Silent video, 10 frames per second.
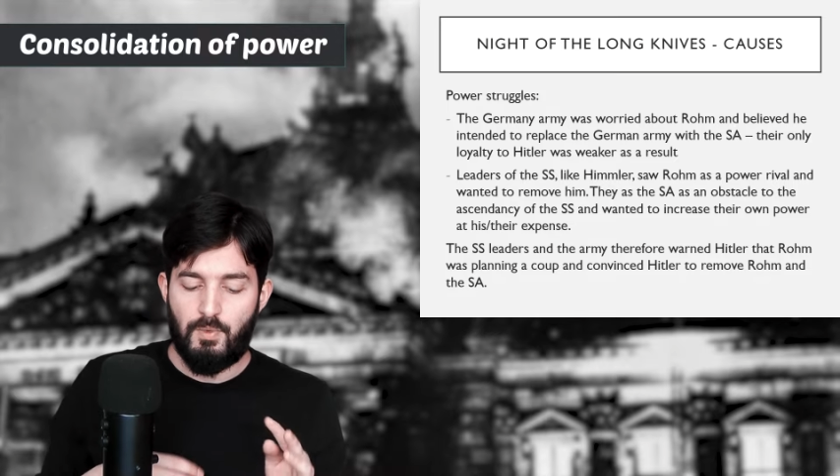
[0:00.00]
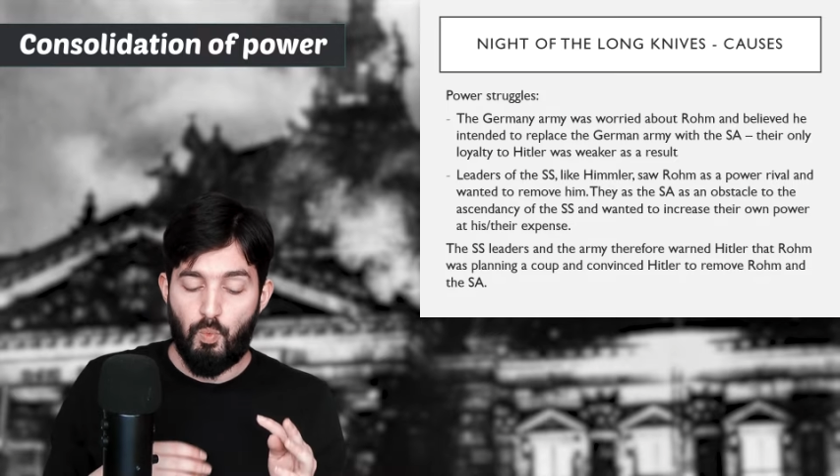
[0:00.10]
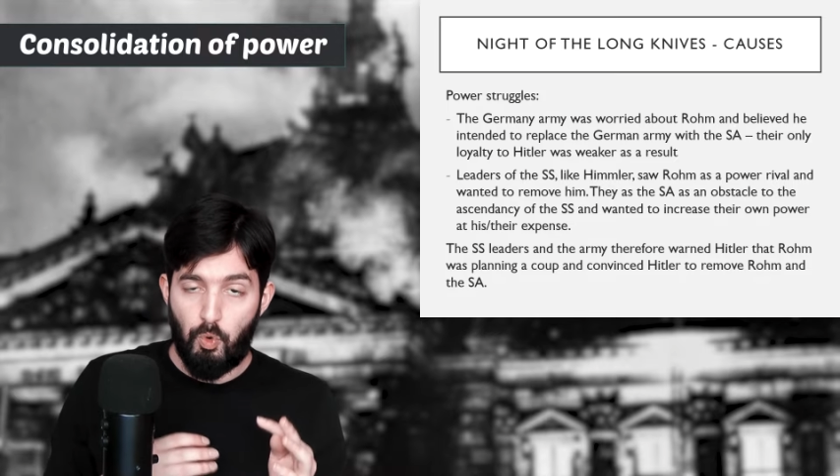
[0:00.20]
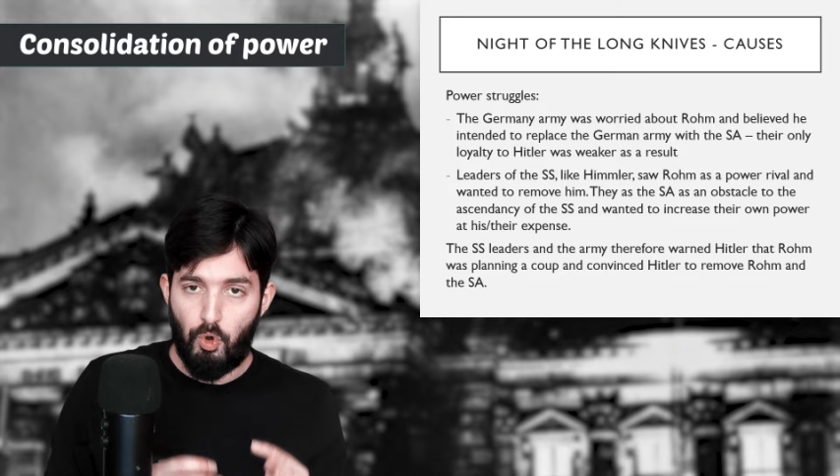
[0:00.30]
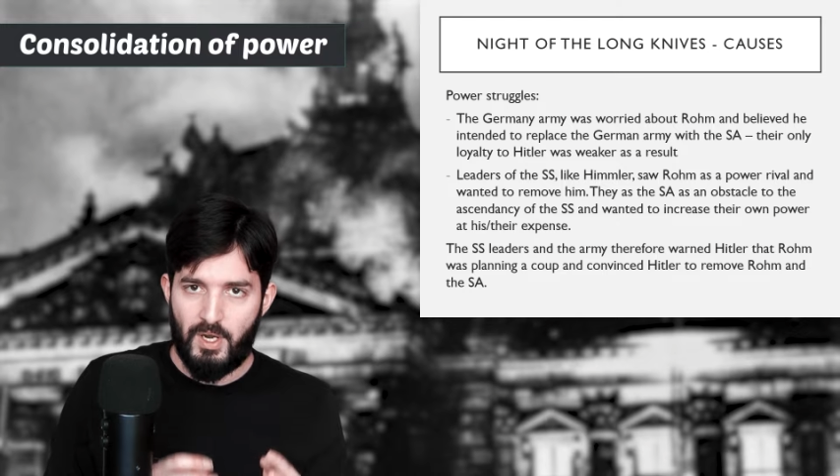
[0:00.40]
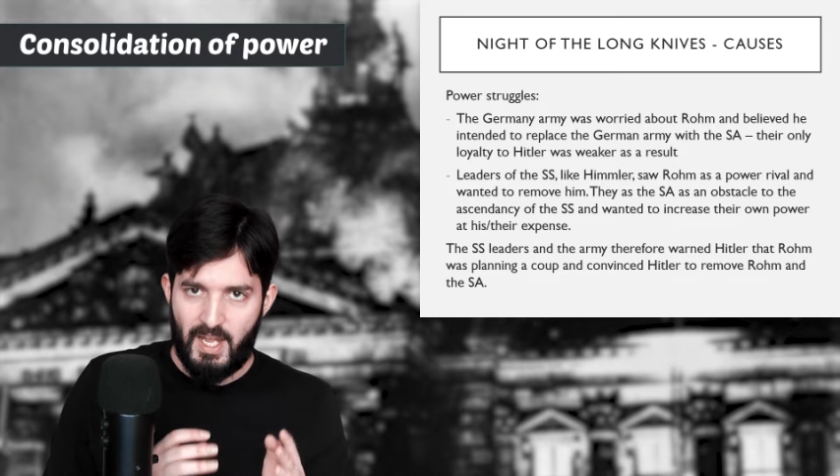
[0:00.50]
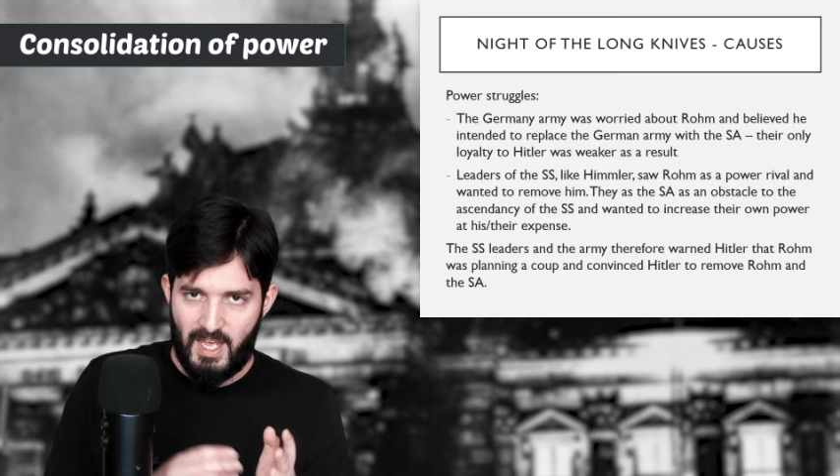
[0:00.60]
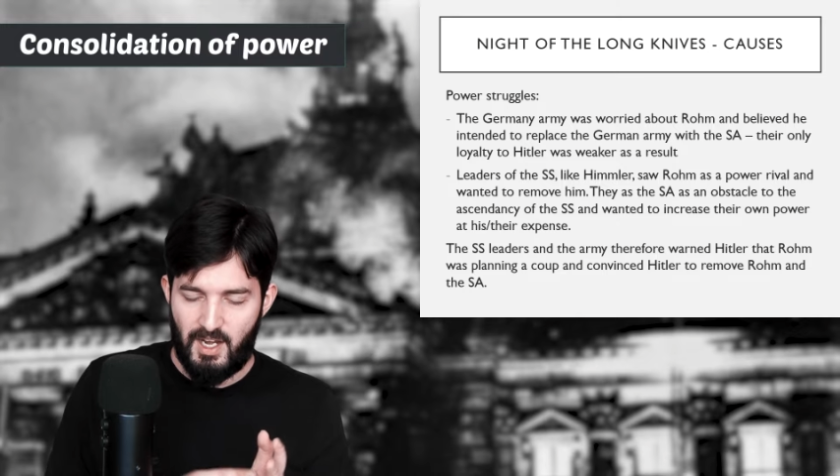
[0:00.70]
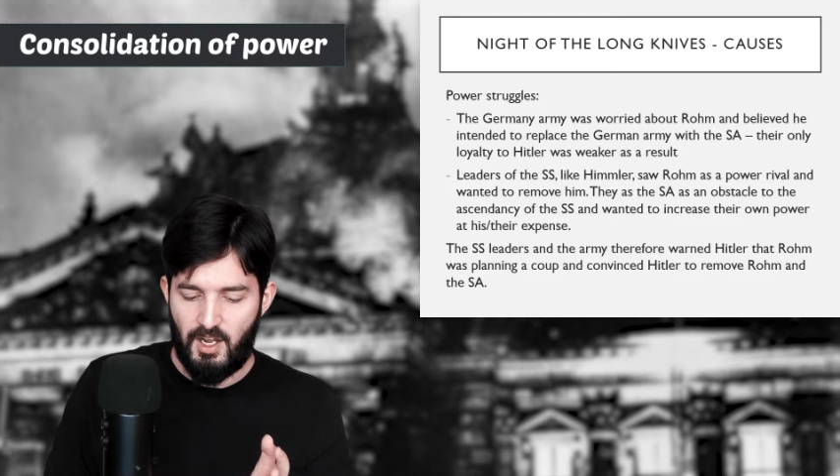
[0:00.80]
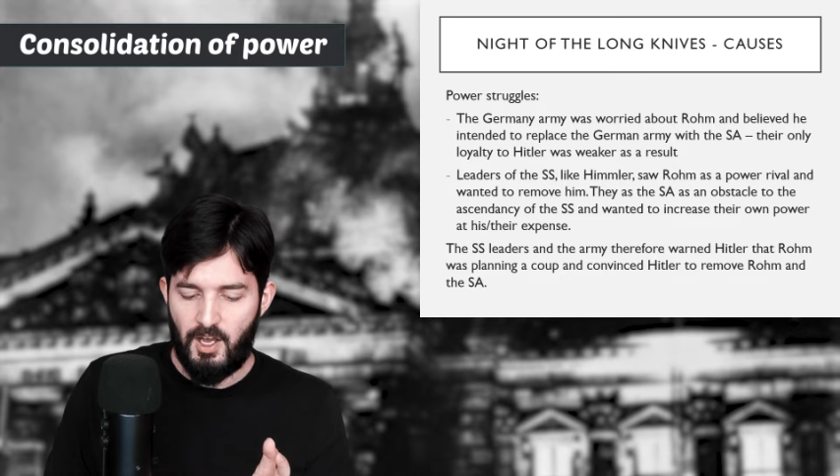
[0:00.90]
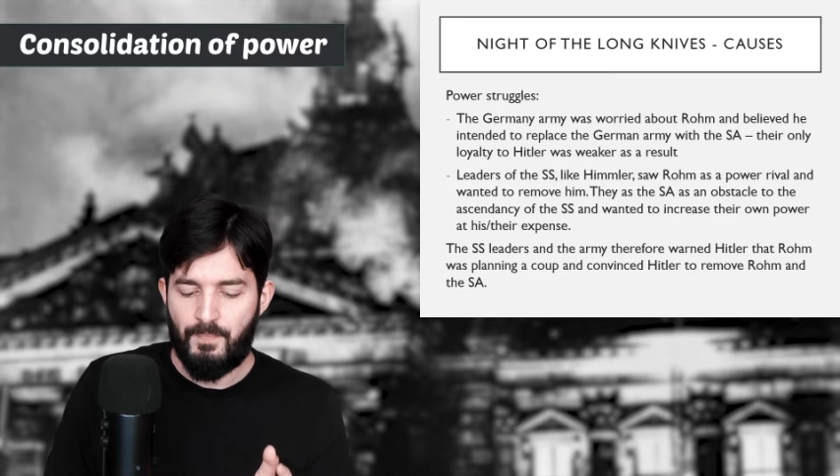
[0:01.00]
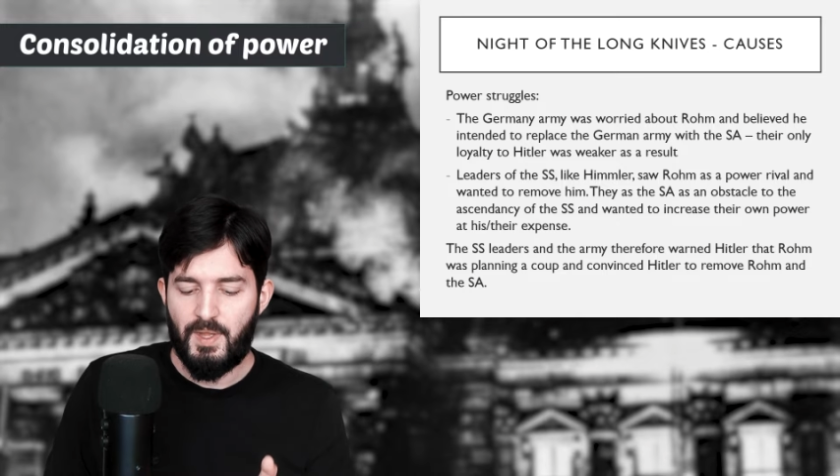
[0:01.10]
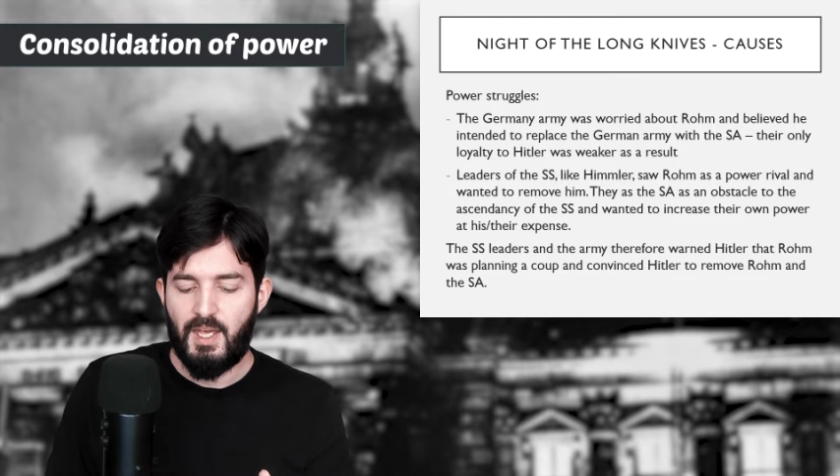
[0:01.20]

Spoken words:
warn Hitler